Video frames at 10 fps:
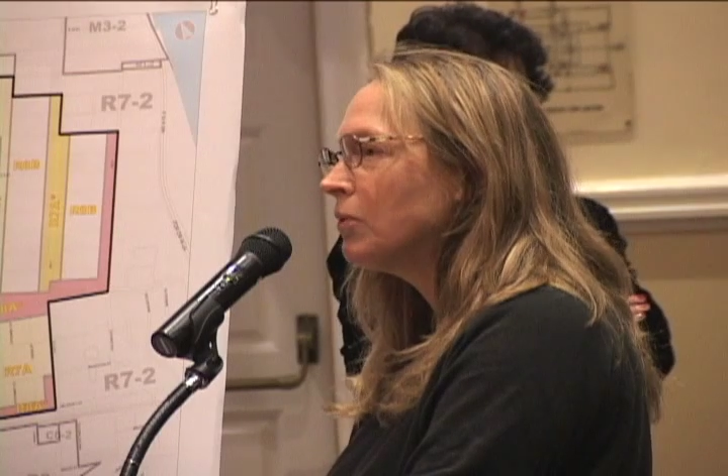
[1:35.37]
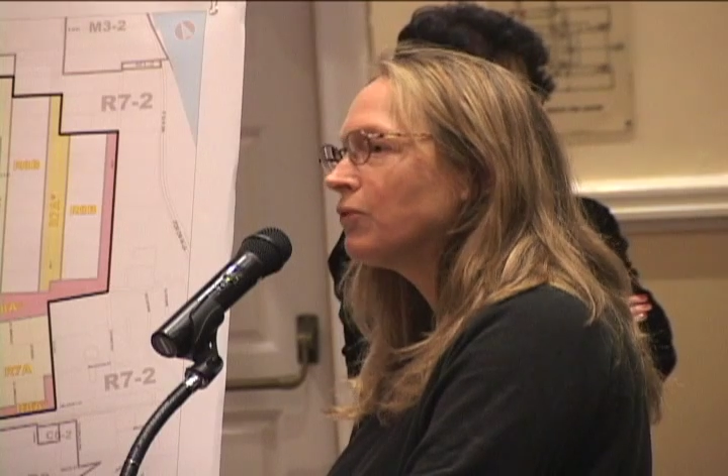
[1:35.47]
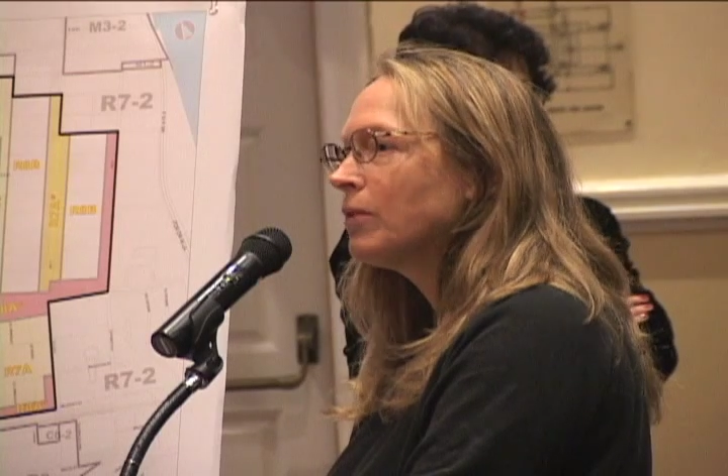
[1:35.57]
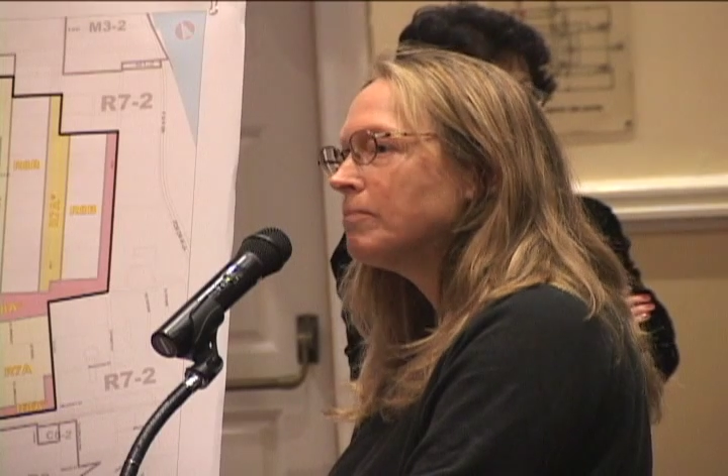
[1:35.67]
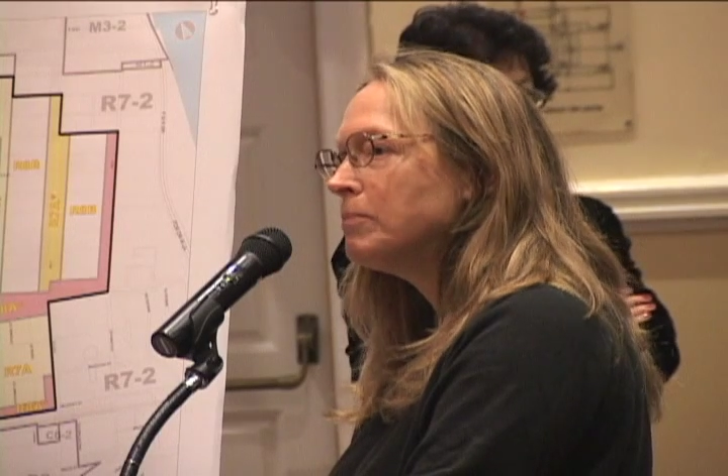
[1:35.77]

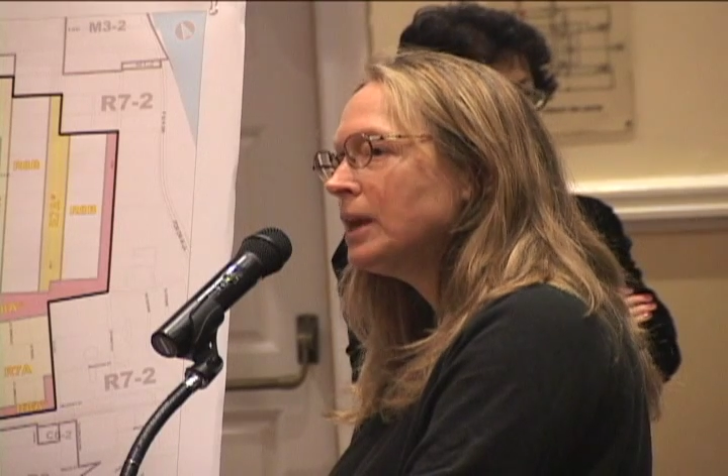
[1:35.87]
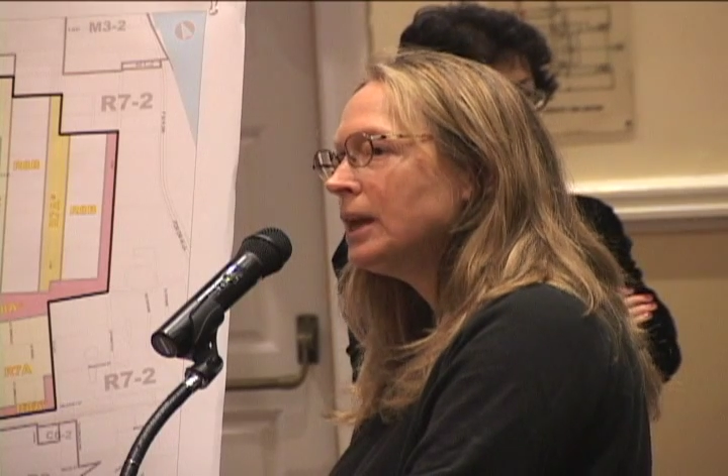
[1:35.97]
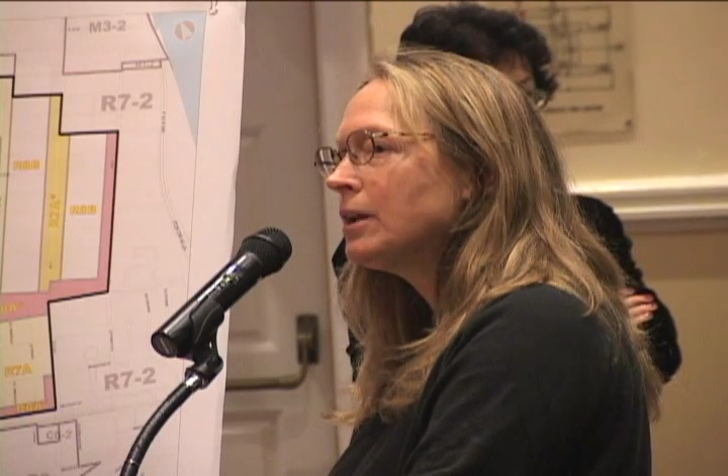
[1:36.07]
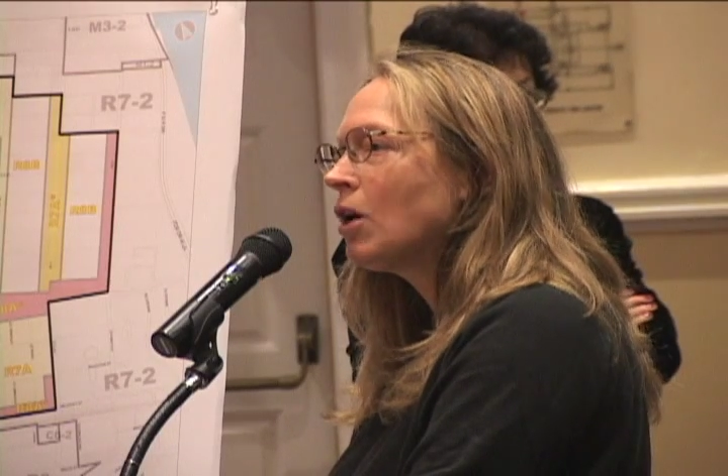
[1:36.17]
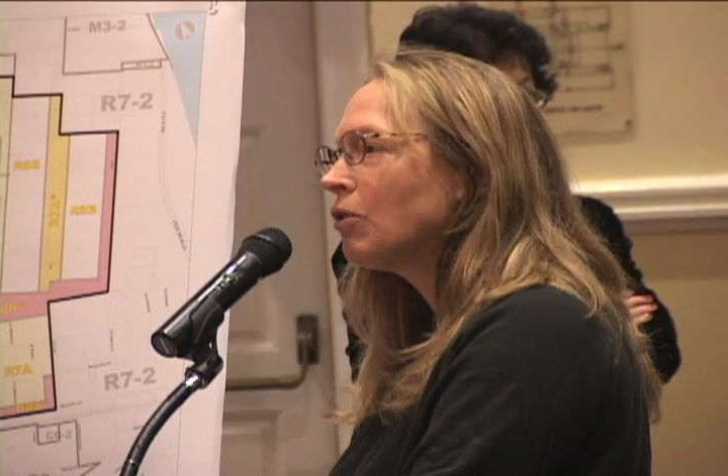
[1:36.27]
from
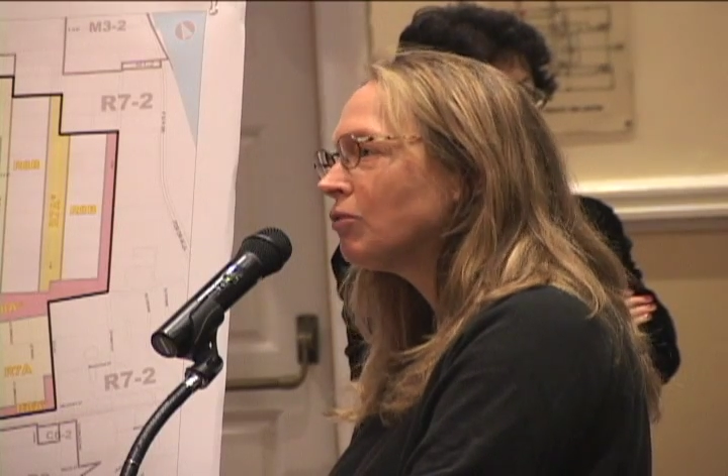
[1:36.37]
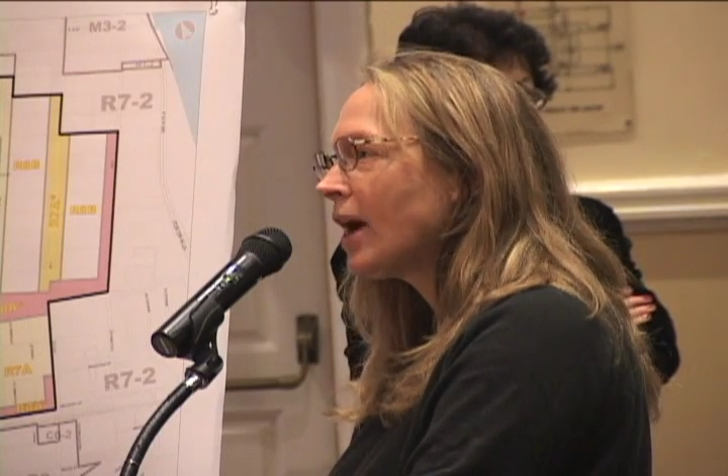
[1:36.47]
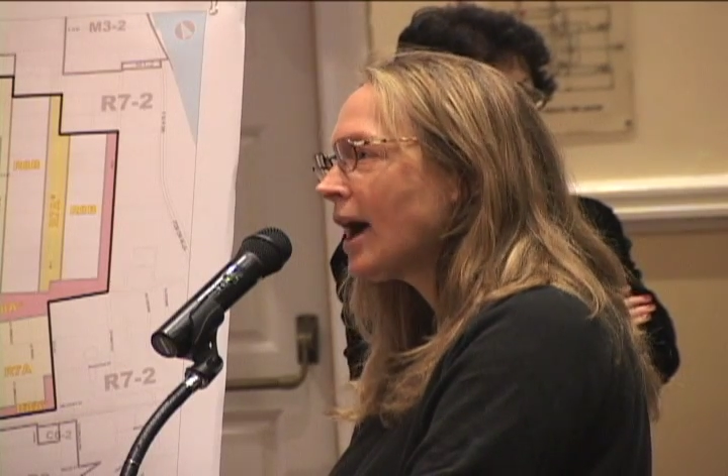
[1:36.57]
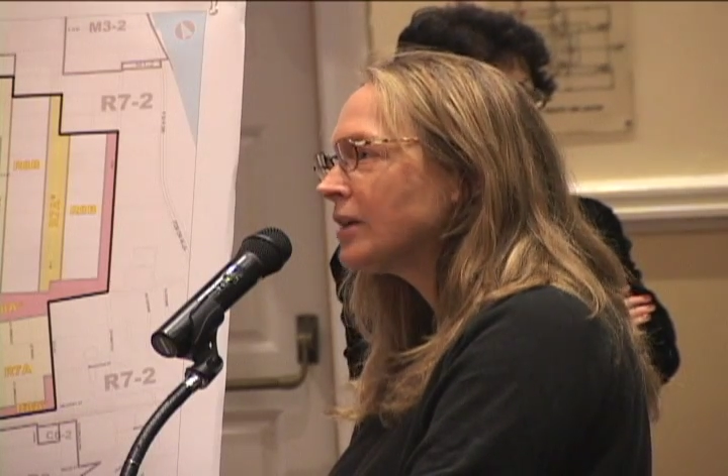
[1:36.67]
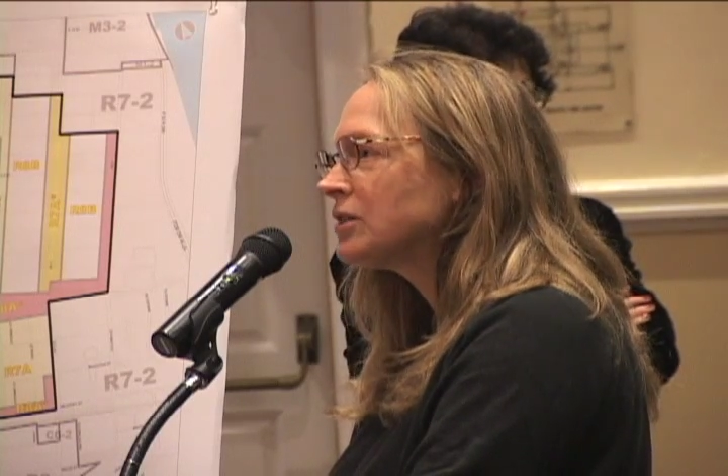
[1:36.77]
being
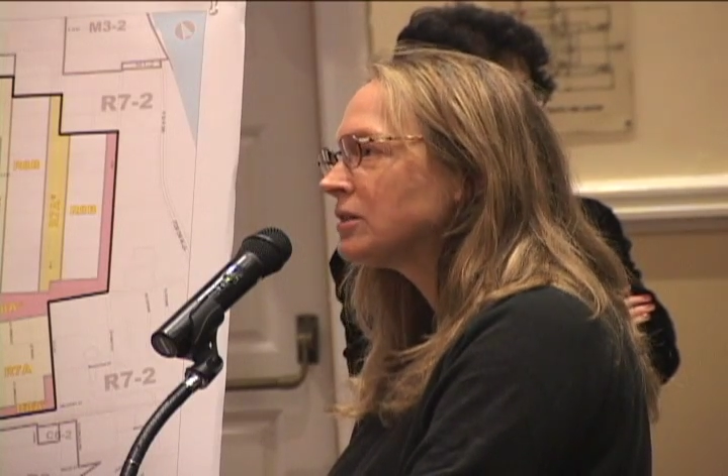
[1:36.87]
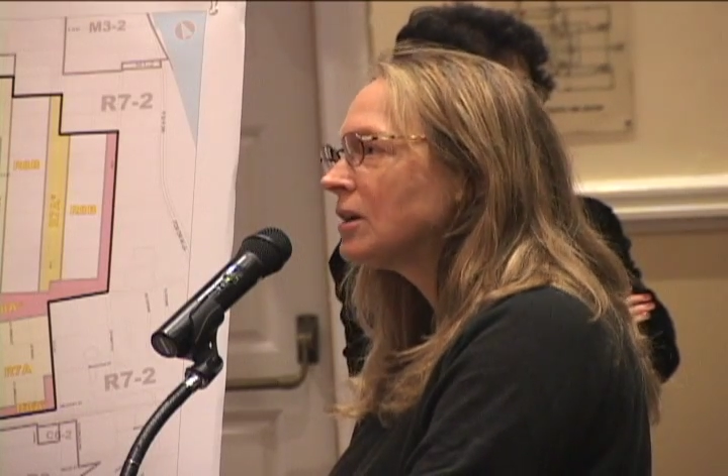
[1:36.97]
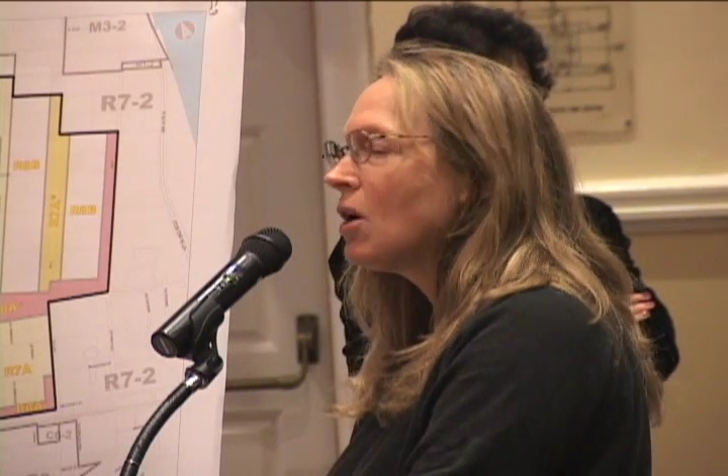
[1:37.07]
harassed